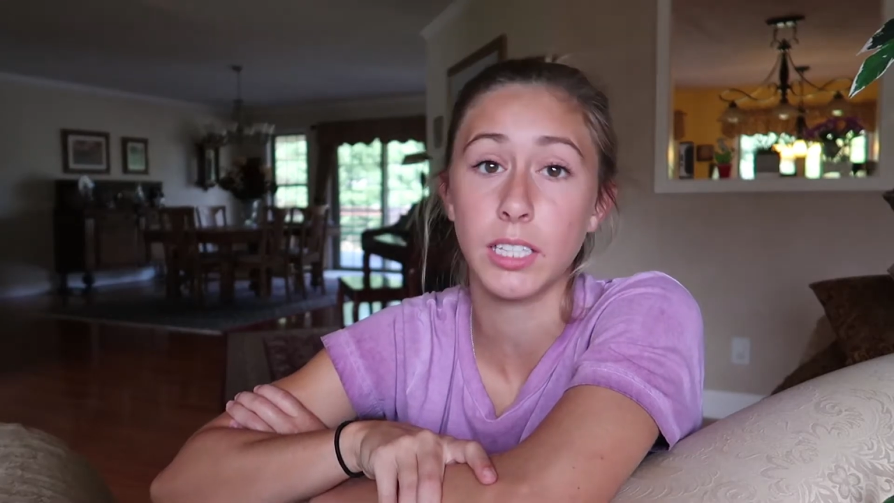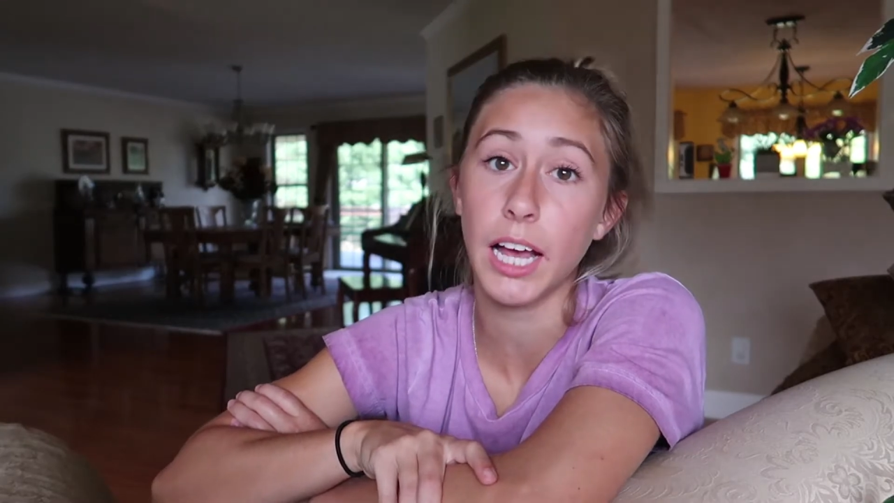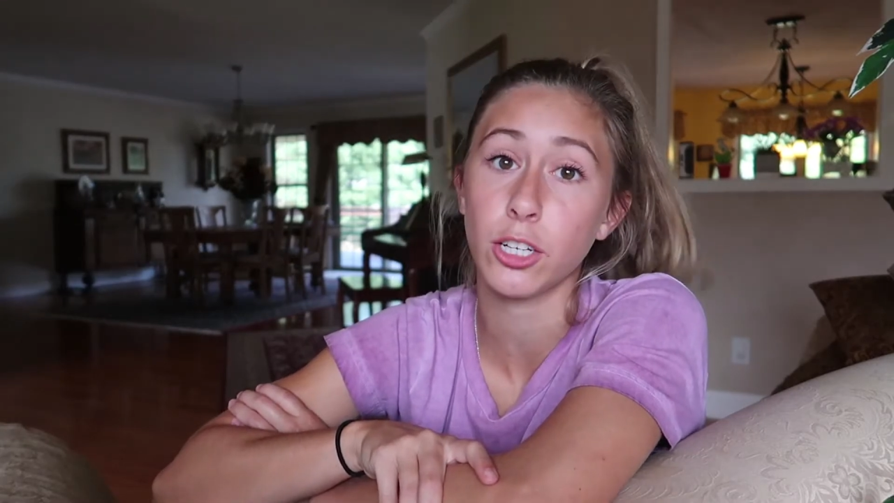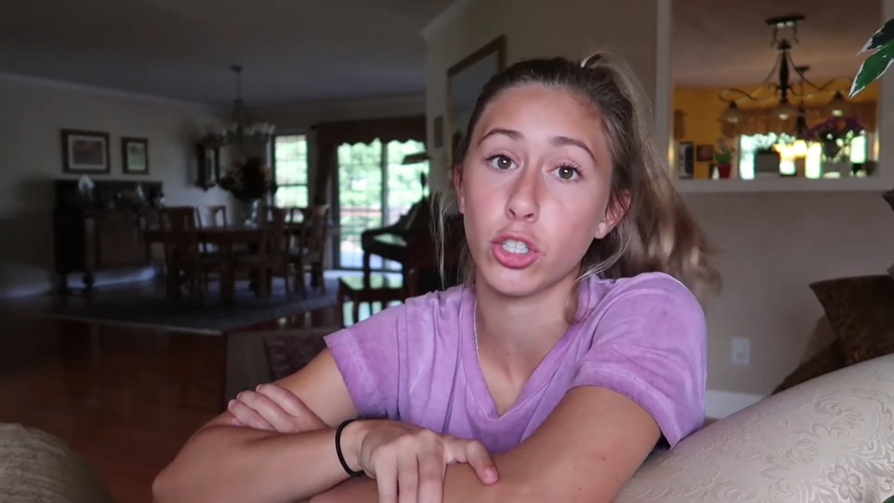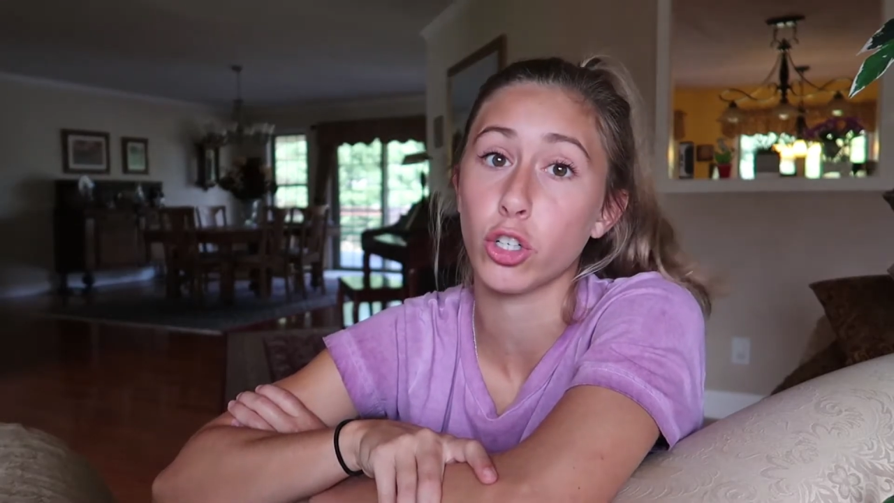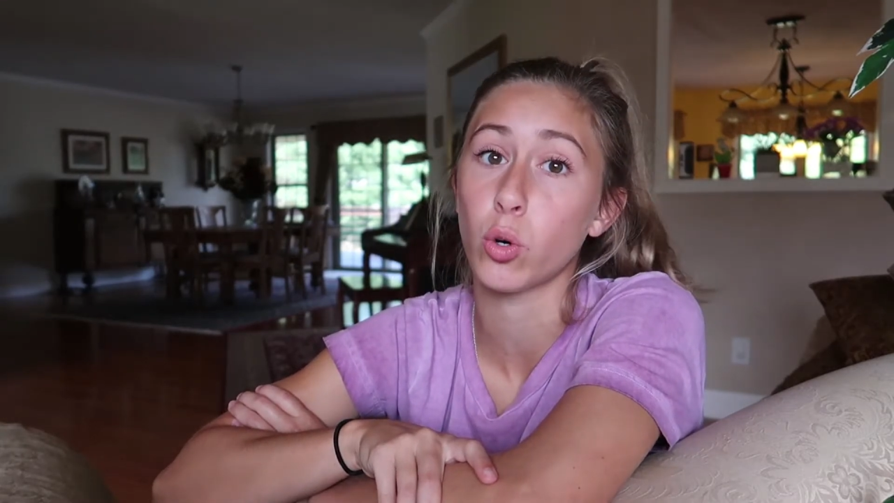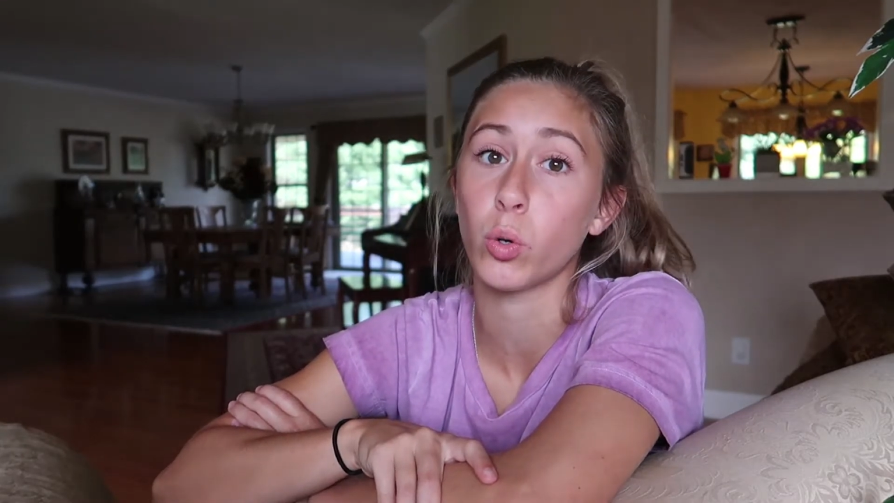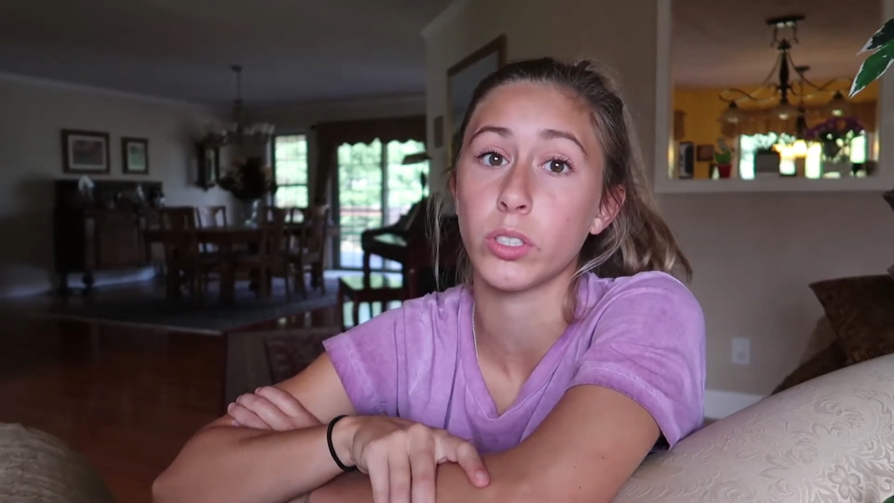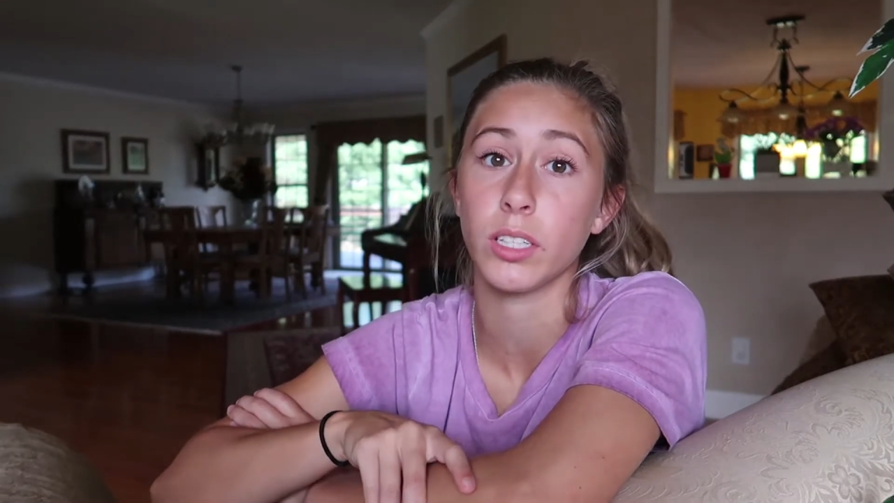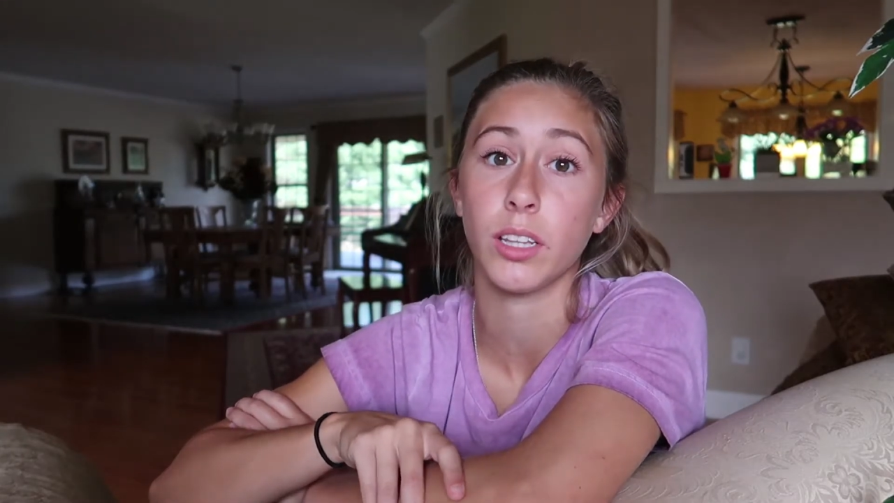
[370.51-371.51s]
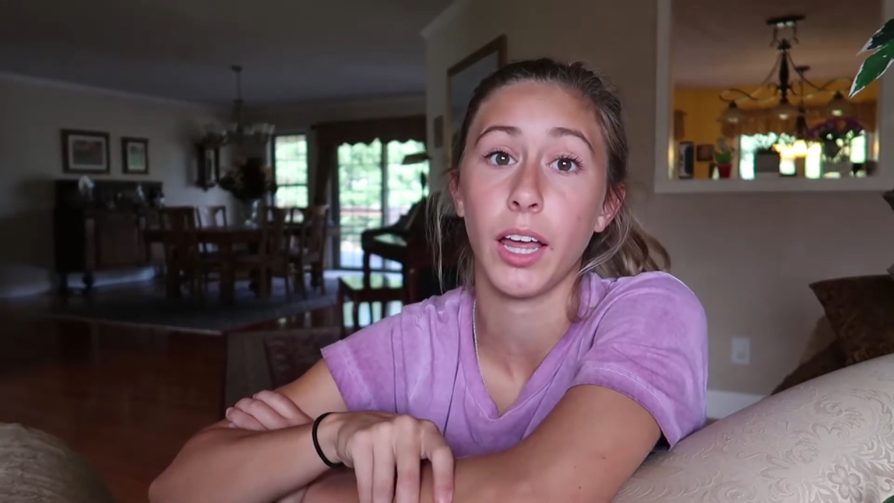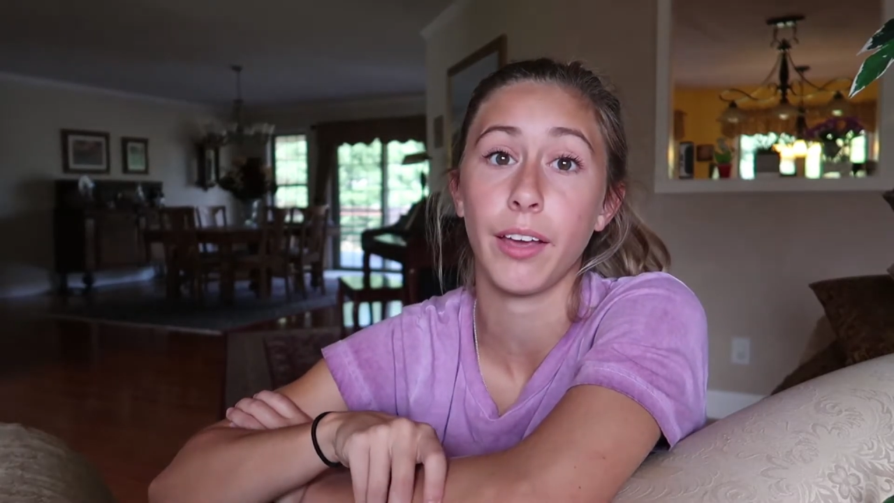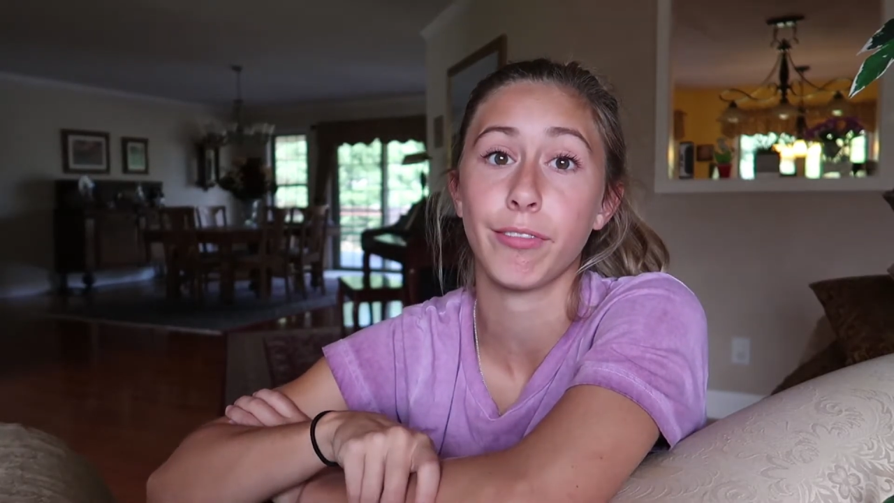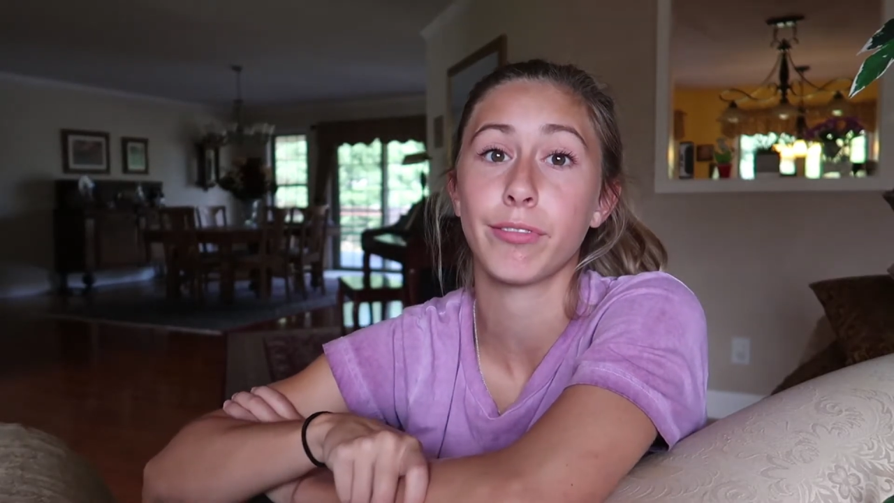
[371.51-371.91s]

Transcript: / your goals in life?